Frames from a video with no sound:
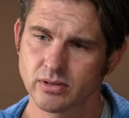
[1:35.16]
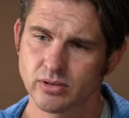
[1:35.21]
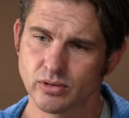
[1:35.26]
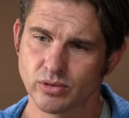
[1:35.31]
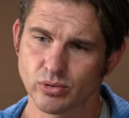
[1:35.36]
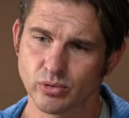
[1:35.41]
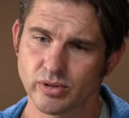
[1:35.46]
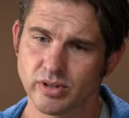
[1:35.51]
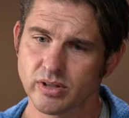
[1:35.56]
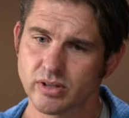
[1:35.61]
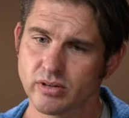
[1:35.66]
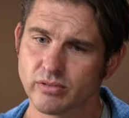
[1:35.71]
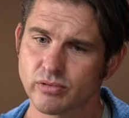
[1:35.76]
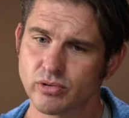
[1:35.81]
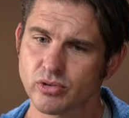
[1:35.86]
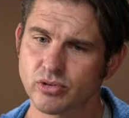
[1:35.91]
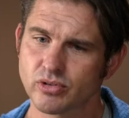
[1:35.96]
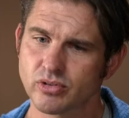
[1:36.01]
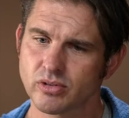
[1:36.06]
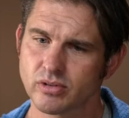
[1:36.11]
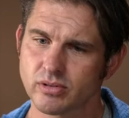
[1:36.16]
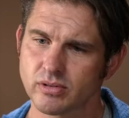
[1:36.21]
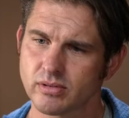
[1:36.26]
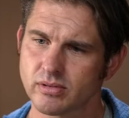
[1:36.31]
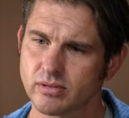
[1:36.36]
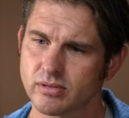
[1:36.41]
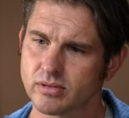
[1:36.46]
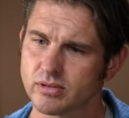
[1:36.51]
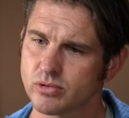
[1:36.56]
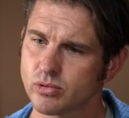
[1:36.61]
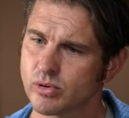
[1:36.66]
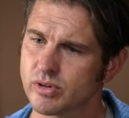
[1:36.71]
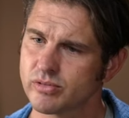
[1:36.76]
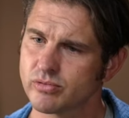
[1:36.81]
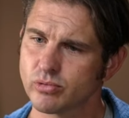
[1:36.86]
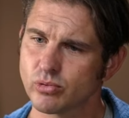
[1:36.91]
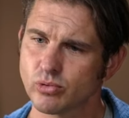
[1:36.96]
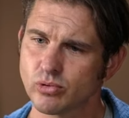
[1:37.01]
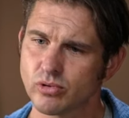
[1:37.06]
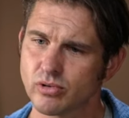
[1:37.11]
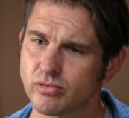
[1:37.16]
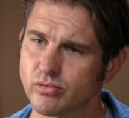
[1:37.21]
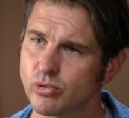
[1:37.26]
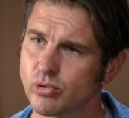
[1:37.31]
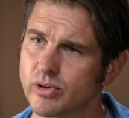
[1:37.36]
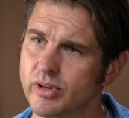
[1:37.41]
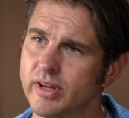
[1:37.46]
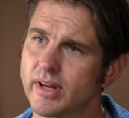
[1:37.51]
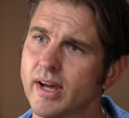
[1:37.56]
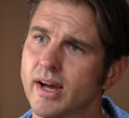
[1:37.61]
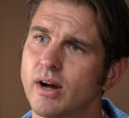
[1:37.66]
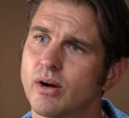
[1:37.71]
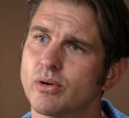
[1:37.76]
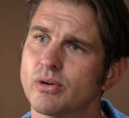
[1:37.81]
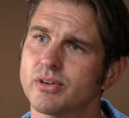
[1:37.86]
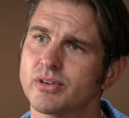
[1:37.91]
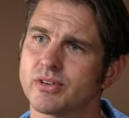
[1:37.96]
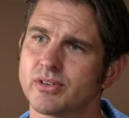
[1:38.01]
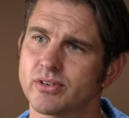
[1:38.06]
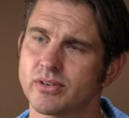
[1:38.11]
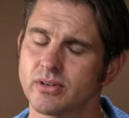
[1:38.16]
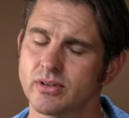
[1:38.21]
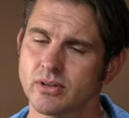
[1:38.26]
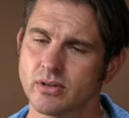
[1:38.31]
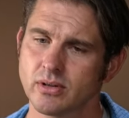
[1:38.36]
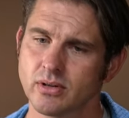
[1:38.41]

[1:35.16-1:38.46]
So within the first 24 to 48 hours,